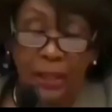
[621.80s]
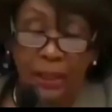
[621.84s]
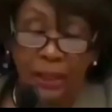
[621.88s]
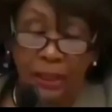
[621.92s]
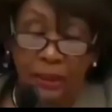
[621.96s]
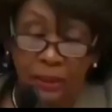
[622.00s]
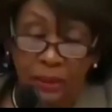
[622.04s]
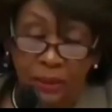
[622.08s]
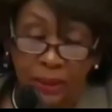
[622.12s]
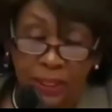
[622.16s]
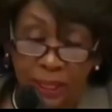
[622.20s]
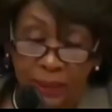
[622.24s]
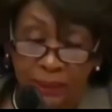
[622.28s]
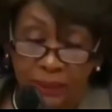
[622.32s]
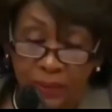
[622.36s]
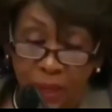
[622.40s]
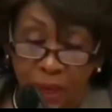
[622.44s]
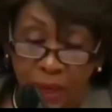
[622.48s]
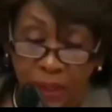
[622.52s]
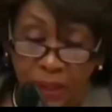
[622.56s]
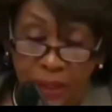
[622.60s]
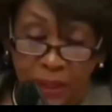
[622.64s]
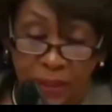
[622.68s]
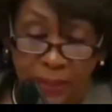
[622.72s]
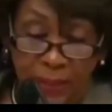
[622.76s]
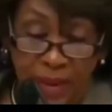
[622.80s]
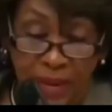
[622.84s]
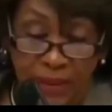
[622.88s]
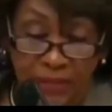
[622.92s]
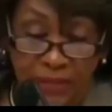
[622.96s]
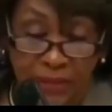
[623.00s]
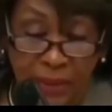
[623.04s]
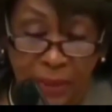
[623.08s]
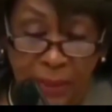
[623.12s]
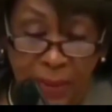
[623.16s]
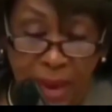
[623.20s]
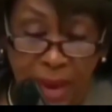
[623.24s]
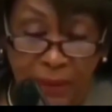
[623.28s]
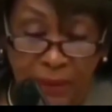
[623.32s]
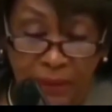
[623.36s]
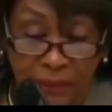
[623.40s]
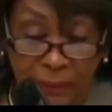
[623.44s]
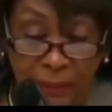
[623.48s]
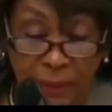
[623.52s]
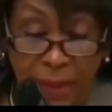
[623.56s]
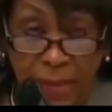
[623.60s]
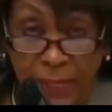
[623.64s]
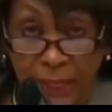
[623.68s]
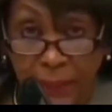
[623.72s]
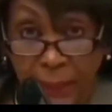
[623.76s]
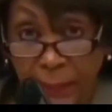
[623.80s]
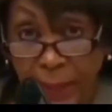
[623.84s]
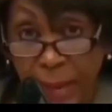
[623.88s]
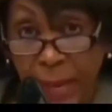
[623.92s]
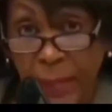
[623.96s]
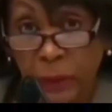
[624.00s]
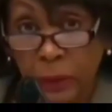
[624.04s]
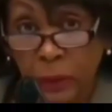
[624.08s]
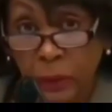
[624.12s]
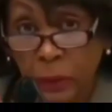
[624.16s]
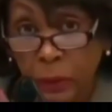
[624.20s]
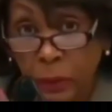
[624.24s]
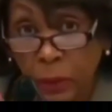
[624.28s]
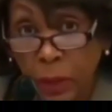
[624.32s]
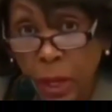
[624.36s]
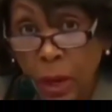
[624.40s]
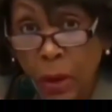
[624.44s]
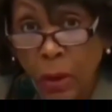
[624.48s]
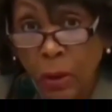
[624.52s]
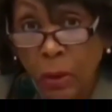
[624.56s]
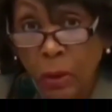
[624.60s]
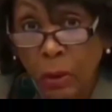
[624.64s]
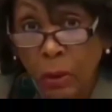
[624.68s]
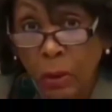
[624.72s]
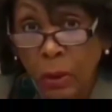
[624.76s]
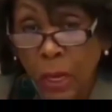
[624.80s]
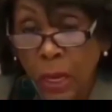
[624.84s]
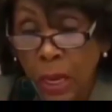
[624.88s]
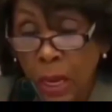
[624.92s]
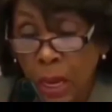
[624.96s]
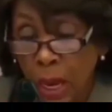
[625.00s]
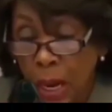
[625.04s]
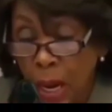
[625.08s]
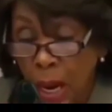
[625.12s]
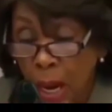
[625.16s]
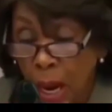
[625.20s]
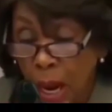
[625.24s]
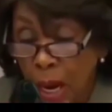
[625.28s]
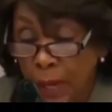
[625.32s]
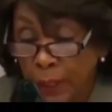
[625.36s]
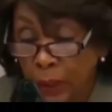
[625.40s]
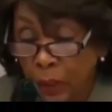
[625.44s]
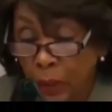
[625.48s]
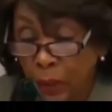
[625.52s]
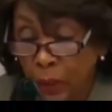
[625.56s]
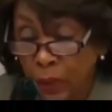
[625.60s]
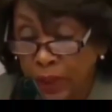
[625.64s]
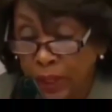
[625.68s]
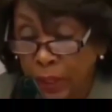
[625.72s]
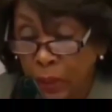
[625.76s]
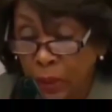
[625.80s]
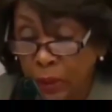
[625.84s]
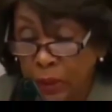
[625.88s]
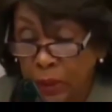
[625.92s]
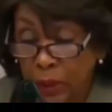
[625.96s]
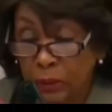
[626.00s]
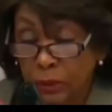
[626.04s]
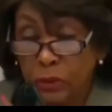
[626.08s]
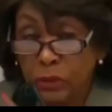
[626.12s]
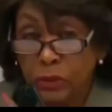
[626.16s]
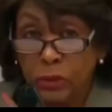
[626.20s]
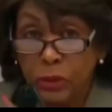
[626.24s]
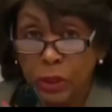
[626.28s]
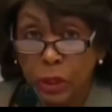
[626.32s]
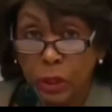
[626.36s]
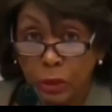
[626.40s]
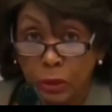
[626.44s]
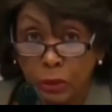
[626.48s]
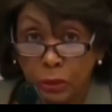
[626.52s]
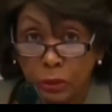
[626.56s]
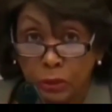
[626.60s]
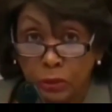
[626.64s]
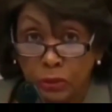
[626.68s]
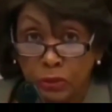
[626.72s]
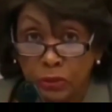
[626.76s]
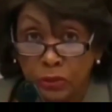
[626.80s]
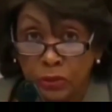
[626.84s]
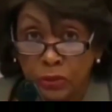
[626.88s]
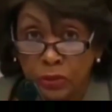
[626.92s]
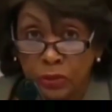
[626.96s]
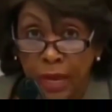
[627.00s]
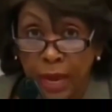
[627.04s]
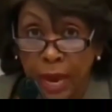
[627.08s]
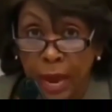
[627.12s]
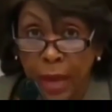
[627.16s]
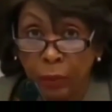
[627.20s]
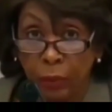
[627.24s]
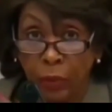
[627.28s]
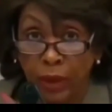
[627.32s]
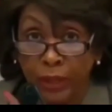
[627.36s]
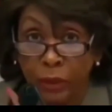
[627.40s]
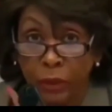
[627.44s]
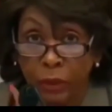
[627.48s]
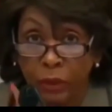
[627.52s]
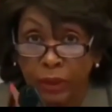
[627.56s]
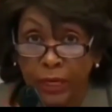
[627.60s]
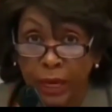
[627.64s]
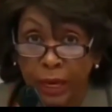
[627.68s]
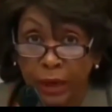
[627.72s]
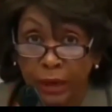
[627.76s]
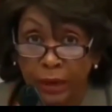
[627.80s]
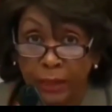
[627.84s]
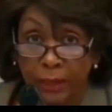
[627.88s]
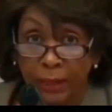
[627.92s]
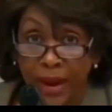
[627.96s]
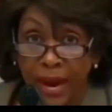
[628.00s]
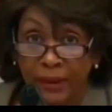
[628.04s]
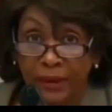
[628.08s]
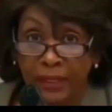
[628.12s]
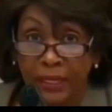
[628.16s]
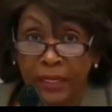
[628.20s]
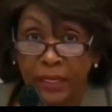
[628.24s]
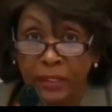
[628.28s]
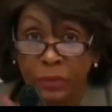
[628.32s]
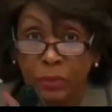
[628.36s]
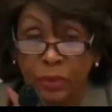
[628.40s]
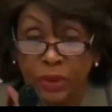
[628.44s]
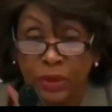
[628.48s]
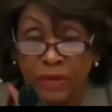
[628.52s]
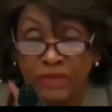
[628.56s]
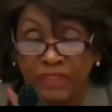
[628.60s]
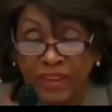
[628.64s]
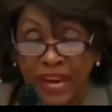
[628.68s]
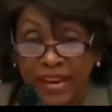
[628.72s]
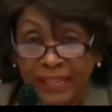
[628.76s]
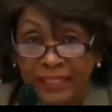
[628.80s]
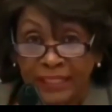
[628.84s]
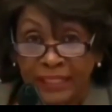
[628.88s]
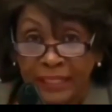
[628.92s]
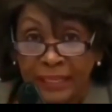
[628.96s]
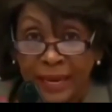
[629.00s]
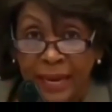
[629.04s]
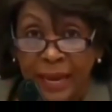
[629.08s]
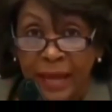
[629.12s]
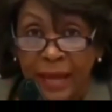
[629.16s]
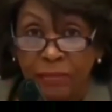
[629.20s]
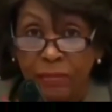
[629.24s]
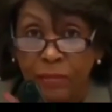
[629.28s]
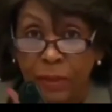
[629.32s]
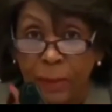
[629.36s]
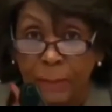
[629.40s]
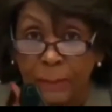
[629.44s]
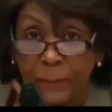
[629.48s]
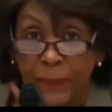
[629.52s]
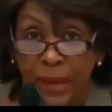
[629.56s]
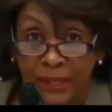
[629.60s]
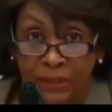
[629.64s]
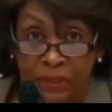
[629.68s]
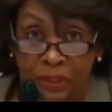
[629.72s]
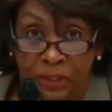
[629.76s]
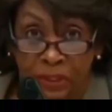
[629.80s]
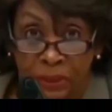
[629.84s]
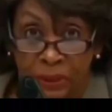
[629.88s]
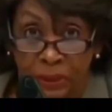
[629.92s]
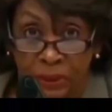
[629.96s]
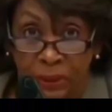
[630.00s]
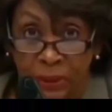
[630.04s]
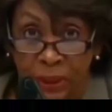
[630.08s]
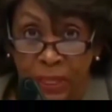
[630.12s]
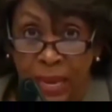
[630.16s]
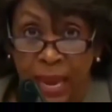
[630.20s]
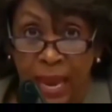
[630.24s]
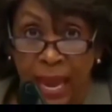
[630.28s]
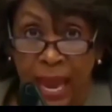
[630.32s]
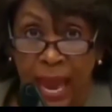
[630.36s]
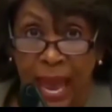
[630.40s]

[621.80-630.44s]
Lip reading: Well, you keep talking about the amount of money, but you know, your real concerns and what you care about is reflected in the budget.